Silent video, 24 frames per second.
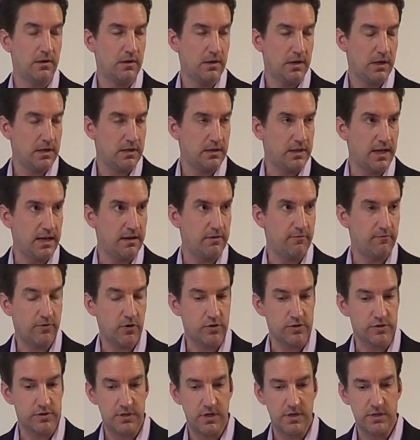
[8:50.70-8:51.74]
And that
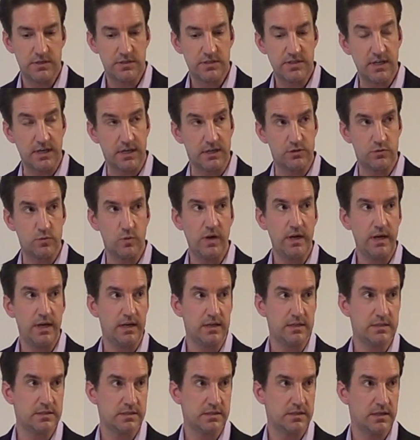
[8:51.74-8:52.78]
first 6
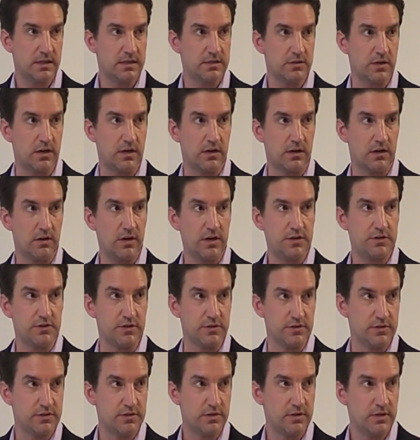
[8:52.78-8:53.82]
weeks is on
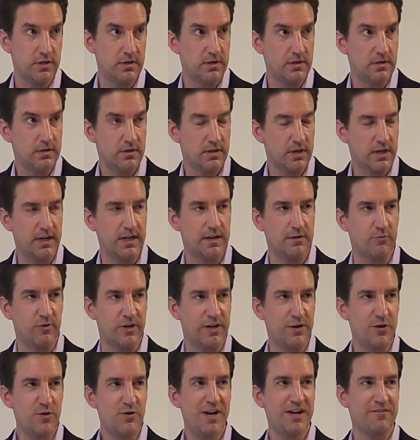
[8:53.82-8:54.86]
crutches. Again, we
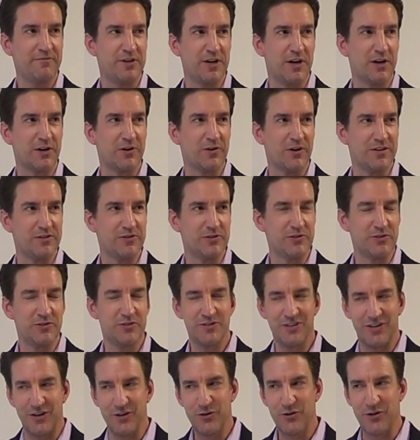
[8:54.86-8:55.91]
don't have dog
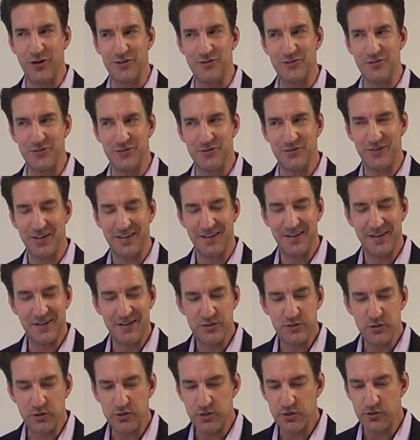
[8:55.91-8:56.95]
crutches, your crutches.
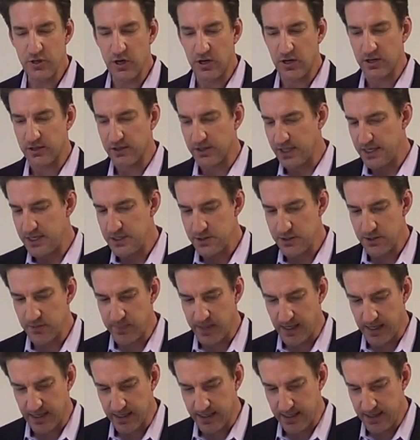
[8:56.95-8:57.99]
So just on a leash to
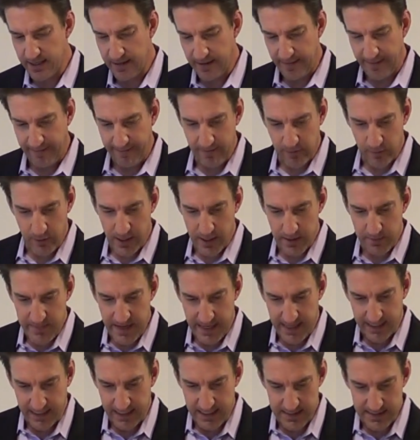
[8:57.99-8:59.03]
potty, right
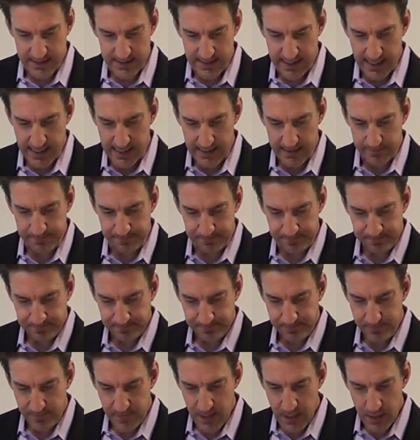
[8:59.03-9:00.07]
back inside.
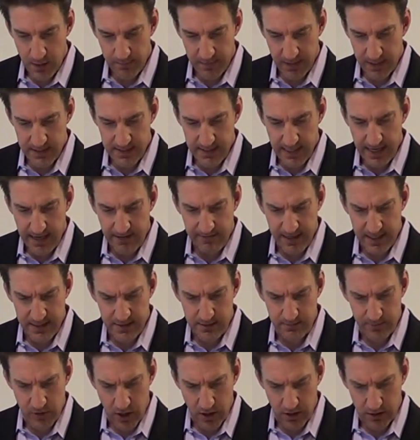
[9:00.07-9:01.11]
Because I have had
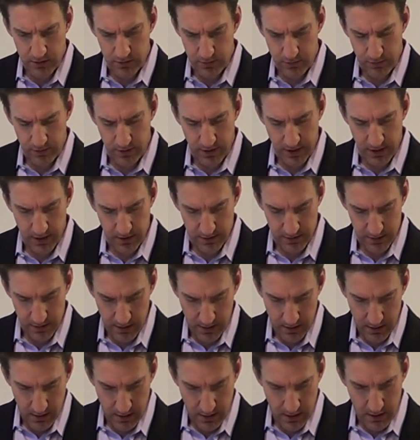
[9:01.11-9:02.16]
some dogs through the years
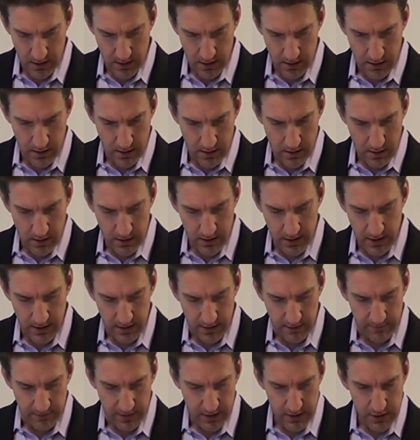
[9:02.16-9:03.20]
that
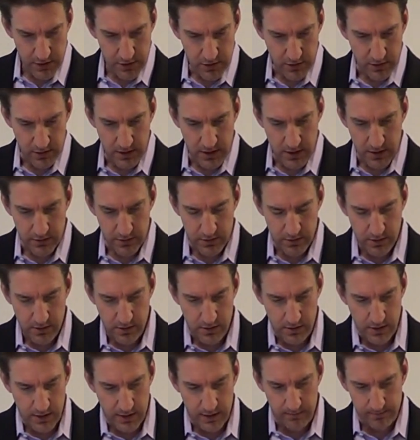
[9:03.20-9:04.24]
have injured this
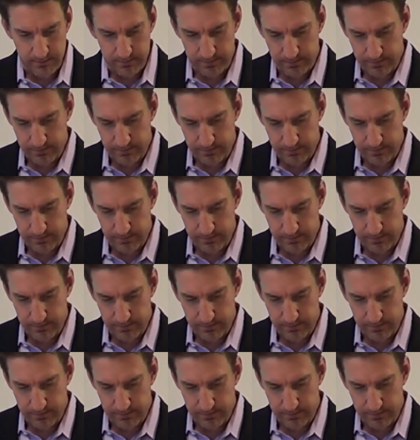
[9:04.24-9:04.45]
surgery.